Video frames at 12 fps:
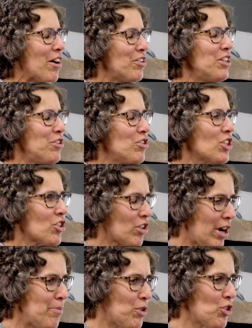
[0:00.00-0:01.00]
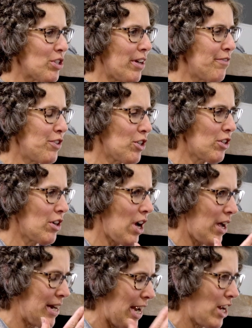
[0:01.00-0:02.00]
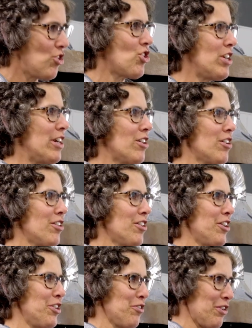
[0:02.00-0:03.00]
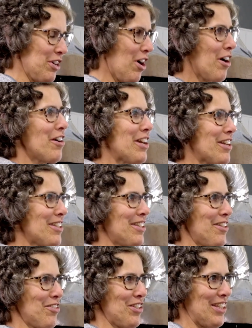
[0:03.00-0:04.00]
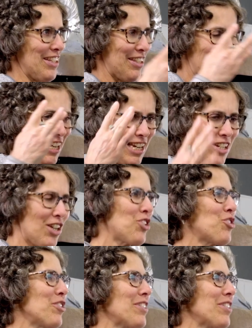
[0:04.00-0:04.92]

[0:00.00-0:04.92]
do you describe yourself? You're an engineer, you're an artist, there's this industrial